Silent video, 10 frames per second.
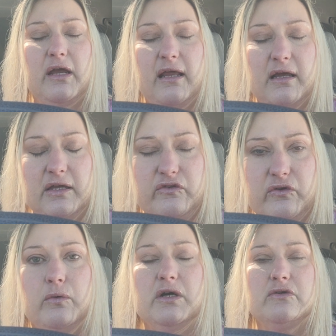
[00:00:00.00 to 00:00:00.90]
And I
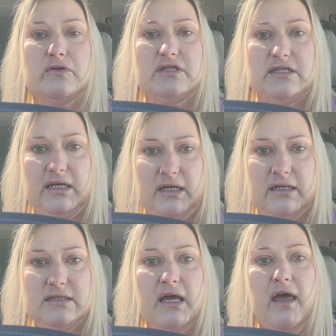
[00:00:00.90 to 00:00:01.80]
do
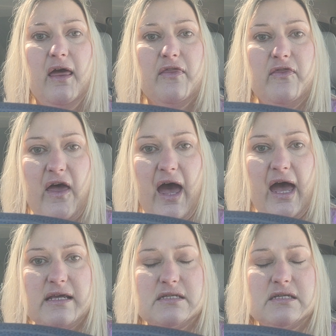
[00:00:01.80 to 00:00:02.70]
understand
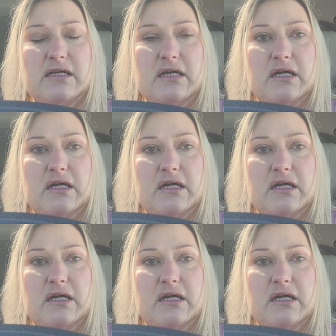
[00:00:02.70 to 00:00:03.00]
that